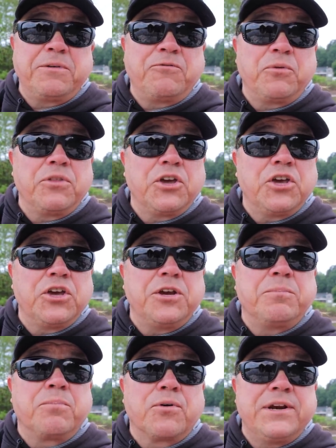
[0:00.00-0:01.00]
before the
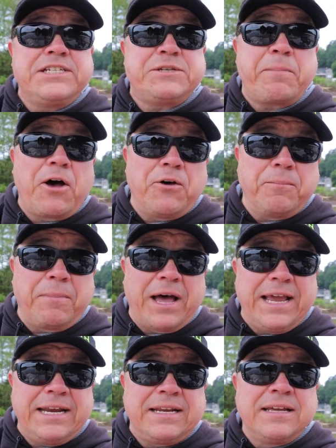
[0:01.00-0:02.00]
good pre-spawn
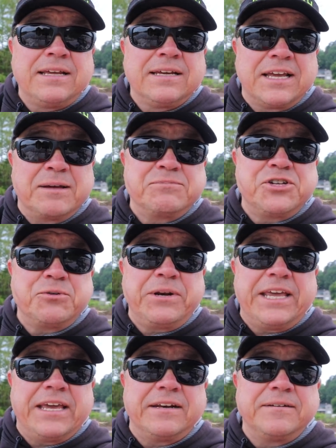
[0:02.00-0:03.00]
bite comes to
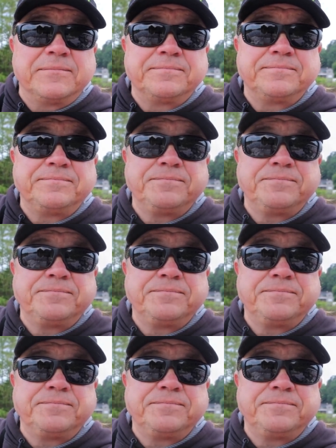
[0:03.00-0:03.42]
an end.